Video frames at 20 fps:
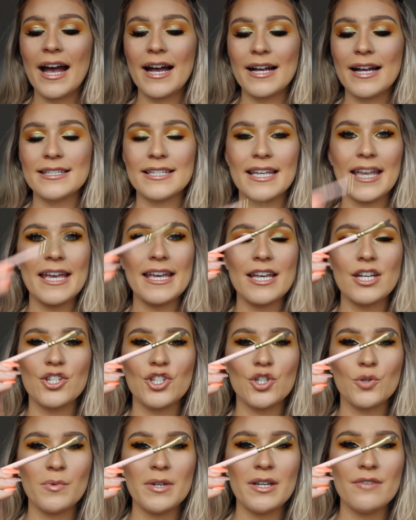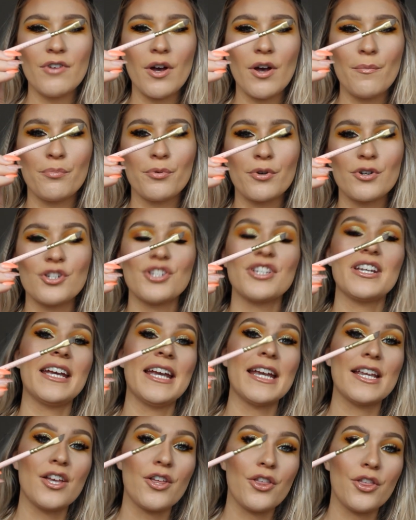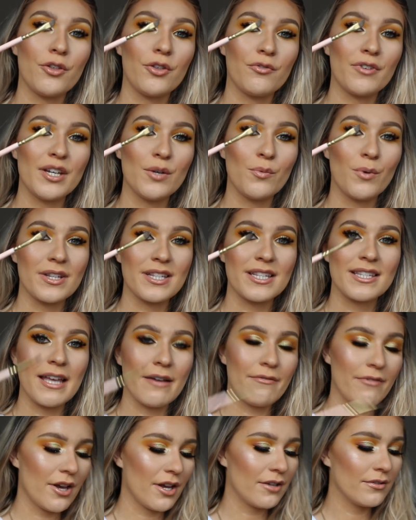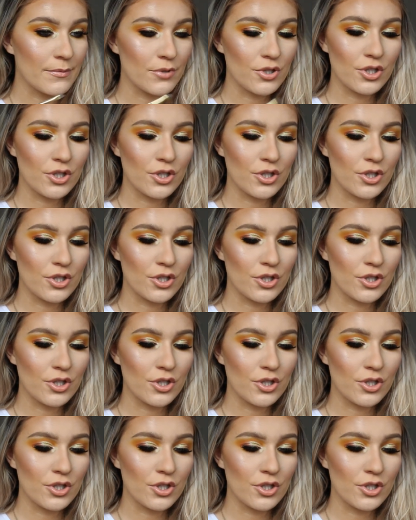and a Zoeva brush in 317.